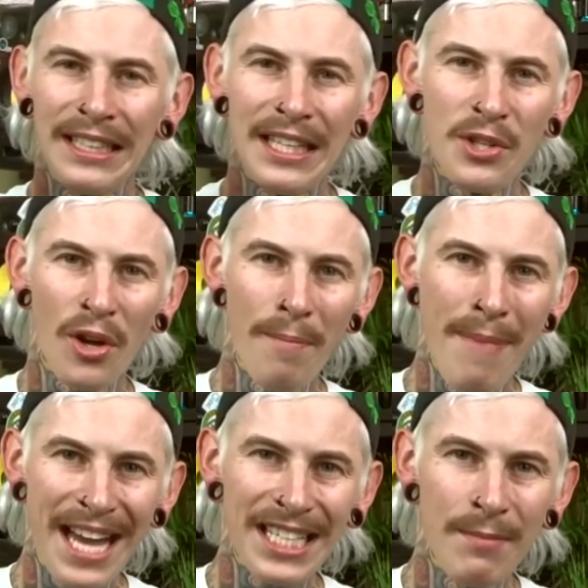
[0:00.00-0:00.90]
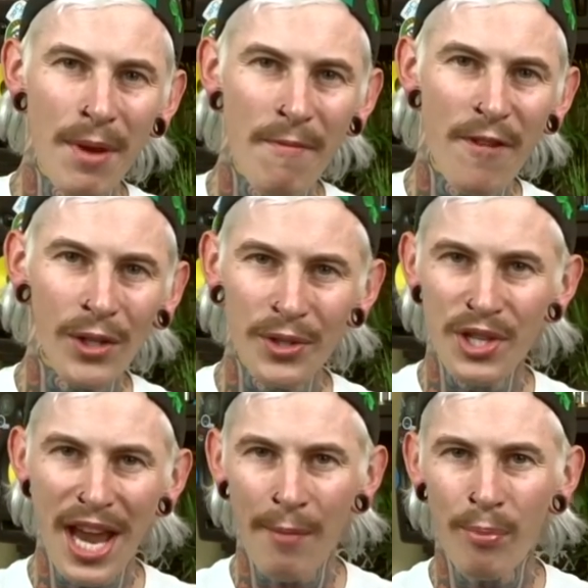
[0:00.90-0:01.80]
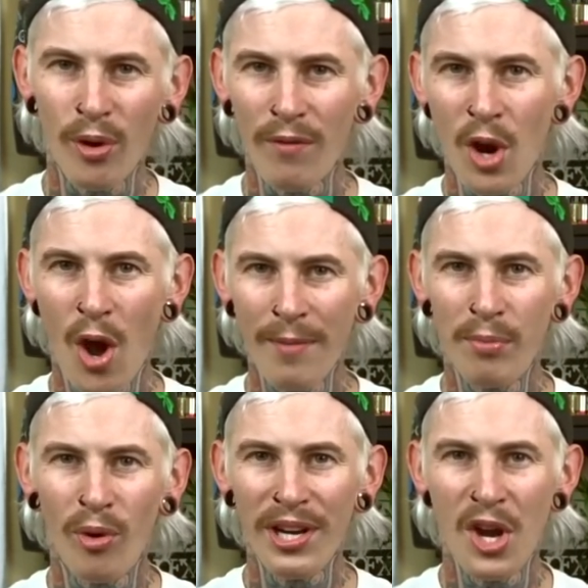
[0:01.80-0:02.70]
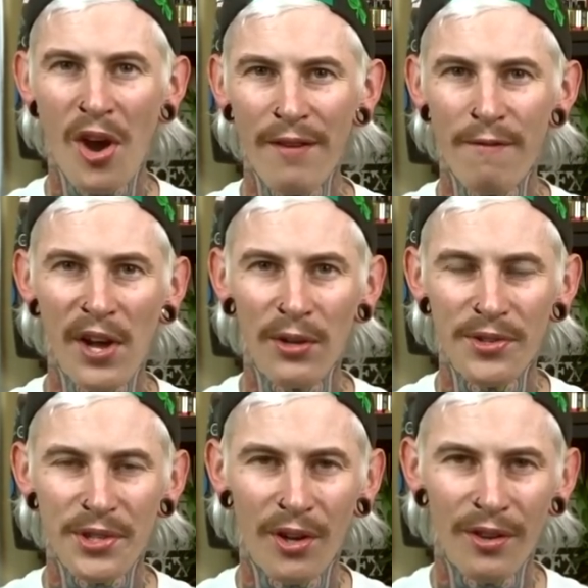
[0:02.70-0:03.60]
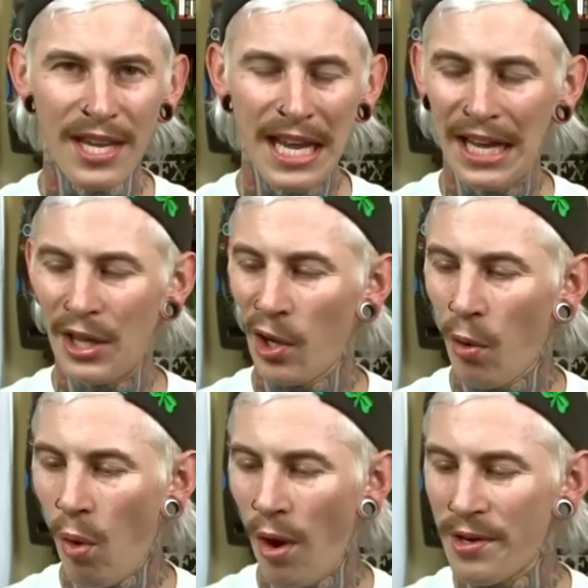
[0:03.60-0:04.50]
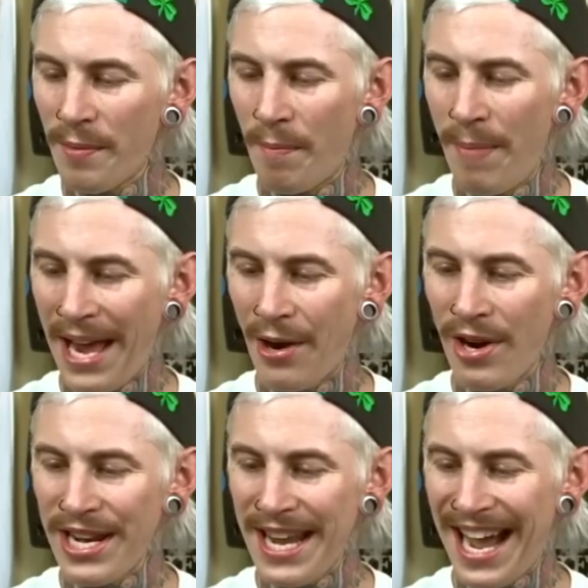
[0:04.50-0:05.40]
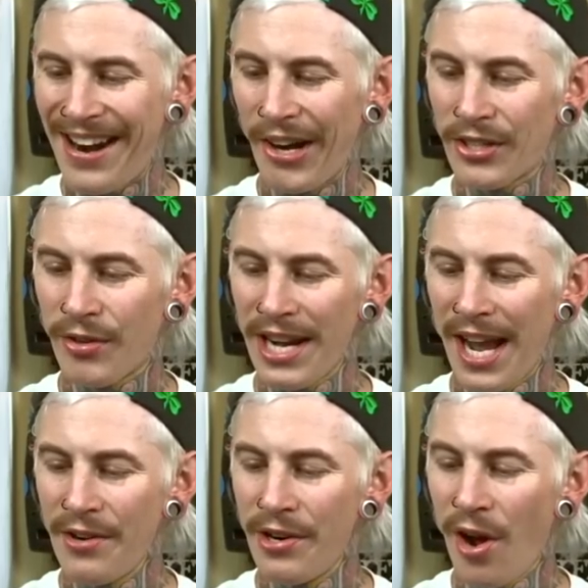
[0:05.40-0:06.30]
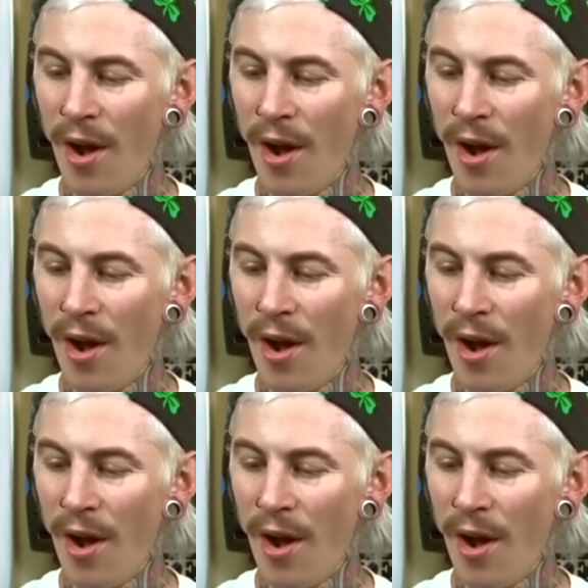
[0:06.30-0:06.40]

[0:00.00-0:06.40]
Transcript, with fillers: It's got a maximum voltage output of nine point nine volts on the uh, the quad battery R X three hundred.